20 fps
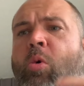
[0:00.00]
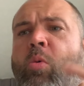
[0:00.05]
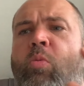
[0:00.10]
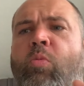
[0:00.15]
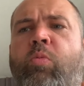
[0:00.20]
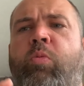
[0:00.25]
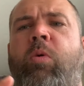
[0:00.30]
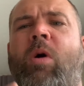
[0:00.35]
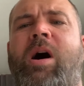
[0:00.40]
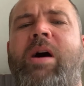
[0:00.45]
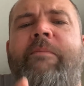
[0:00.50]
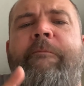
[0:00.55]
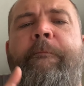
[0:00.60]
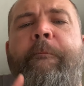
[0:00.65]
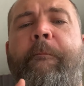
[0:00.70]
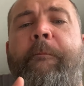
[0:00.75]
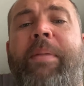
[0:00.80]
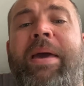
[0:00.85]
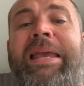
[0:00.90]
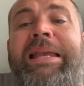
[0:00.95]
what
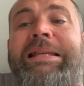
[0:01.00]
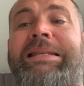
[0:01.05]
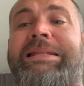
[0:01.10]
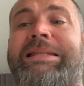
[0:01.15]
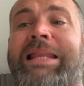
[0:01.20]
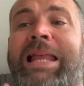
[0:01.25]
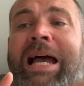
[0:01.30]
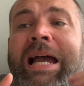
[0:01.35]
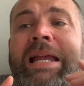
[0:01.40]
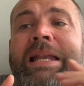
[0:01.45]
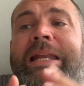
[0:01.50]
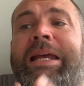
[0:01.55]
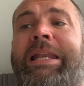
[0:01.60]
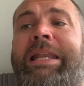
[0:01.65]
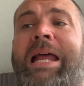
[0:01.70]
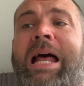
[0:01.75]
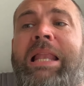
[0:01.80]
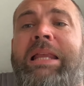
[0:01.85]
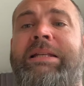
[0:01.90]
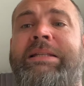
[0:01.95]
baseline
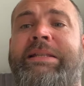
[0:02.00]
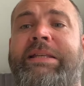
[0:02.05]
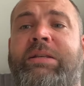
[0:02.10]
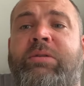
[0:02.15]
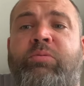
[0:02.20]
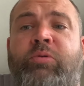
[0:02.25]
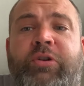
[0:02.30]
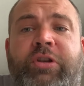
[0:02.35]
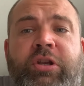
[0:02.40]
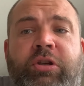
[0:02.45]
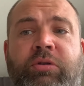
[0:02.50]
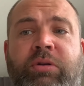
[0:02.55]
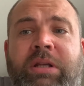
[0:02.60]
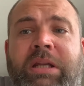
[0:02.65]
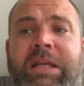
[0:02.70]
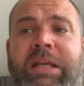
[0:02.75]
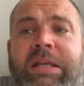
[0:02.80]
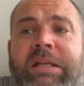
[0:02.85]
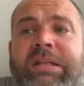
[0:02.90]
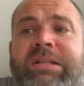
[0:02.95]
analysis will you
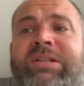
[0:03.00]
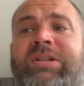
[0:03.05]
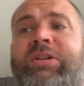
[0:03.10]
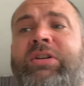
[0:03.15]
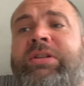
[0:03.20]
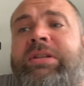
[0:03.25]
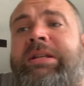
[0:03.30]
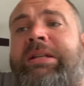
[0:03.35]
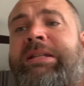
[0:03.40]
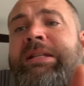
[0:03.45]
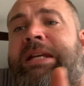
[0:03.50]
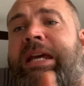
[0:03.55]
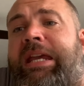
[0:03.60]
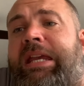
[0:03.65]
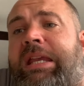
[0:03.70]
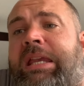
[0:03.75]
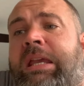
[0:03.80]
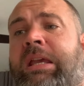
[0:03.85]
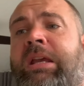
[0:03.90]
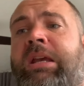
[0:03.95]
need to
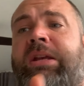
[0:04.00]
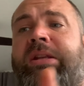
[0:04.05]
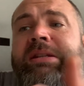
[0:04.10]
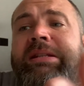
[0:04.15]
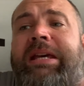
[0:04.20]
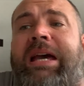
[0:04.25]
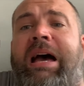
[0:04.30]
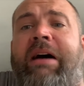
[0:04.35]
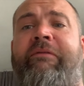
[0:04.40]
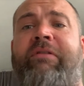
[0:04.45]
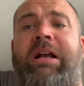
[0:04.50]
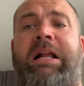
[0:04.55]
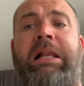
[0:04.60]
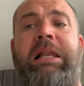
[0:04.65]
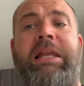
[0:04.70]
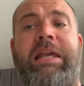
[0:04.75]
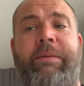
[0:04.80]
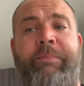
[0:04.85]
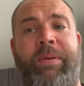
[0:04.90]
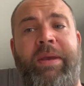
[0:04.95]
undertake to have a
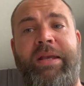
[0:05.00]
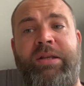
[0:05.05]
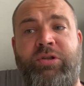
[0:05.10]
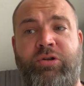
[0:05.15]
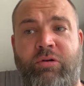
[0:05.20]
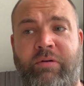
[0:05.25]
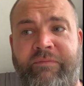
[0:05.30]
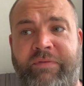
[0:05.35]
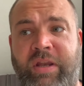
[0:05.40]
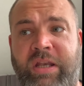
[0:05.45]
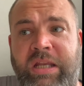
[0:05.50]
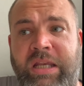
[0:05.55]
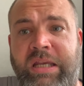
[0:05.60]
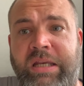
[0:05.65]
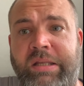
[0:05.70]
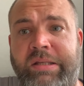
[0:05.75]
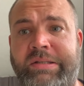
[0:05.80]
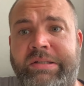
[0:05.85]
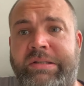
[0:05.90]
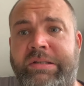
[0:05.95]
clear picture of the
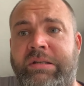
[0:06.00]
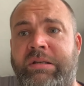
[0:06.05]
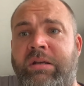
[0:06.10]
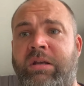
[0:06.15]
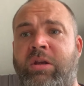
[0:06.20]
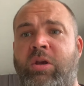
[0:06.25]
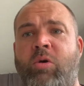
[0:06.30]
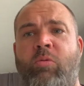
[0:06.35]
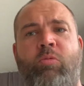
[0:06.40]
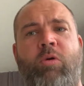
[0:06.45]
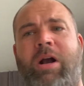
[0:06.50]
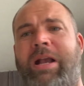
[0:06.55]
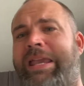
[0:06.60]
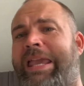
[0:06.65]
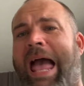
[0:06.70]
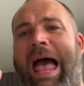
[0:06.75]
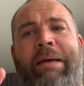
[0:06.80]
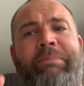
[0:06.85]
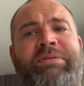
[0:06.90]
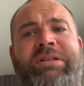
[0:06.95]
needs? What
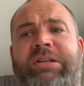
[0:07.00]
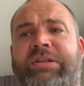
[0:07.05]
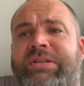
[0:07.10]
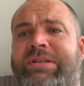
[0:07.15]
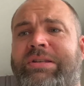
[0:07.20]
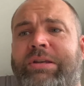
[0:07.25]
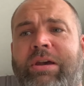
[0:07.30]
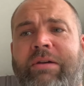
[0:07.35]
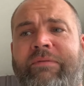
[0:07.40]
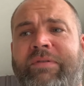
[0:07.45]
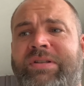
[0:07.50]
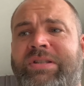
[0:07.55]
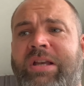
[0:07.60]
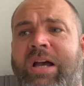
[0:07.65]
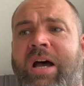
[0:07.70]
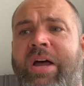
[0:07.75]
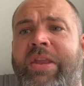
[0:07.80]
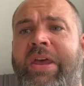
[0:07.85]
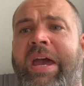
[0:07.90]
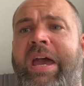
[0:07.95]
gaps in service
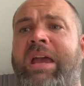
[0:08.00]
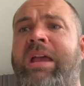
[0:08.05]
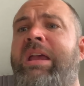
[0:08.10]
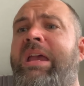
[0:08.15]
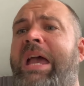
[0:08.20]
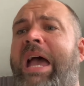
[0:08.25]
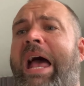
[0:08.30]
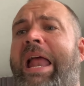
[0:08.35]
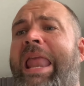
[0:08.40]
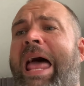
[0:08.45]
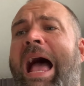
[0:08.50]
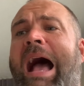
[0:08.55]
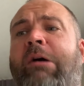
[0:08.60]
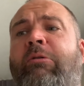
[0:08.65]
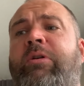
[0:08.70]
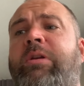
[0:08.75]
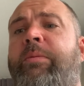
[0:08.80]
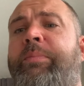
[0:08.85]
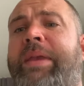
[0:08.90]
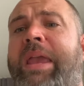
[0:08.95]
are there, and how
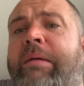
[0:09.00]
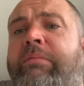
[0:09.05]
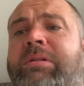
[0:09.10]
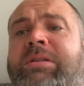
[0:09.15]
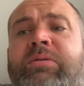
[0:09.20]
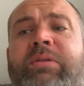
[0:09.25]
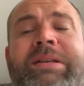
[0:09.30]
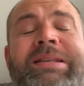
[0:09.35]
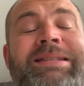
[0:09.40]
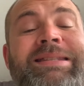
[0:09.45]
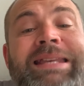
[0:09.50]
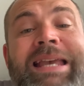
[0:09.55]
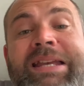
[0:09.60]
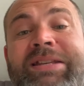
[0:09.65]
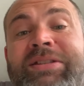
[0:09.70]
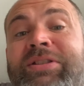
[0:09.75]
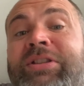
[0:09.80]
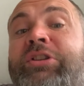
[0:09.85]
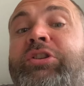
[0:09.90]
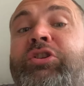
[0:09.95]
will you be able to
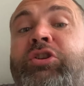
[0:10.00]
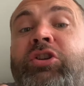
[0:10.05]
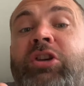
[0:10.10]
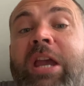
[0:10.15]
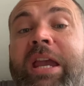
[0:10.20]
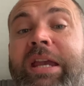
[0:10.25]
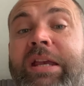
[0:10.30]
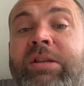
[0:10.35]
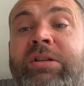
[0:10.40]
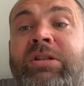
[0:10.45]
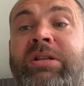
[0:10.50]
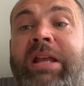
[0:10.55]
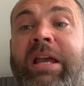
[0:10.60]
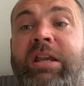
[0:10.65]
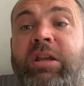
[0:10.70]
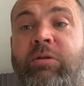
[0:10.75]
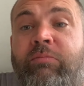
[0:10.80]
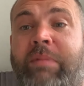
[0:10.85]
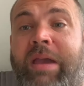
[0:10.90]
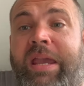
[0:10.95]
assess the change that
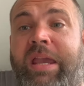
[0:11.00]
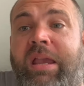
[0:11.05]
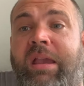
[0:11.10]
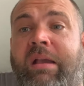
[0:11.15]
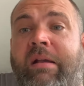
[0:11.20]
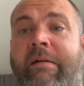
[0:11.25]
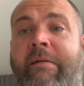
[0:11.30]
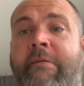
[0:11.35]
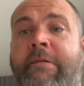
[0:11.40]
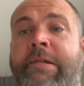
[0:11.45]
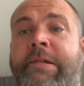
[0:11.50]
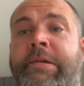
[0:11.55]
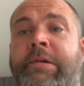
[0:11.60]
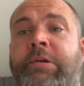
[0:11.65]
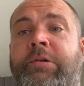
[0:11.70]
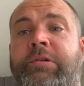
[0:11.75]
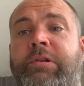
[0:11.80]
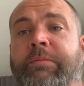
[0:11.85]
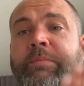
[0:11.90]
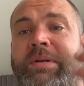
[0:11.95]
you make?
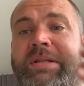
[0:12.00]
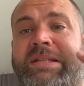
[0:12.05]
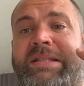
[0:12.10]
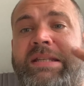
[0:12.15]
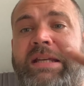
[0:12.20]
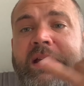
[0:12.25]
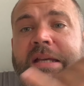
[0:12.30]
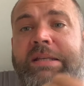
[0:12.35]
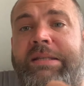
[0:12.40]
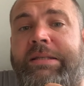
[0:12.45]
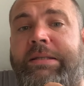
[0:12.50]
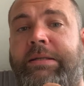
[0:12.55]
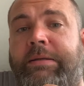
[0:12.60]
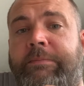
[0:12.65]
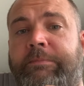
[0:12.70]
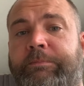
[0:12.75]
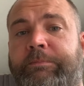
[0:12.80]
Number 6,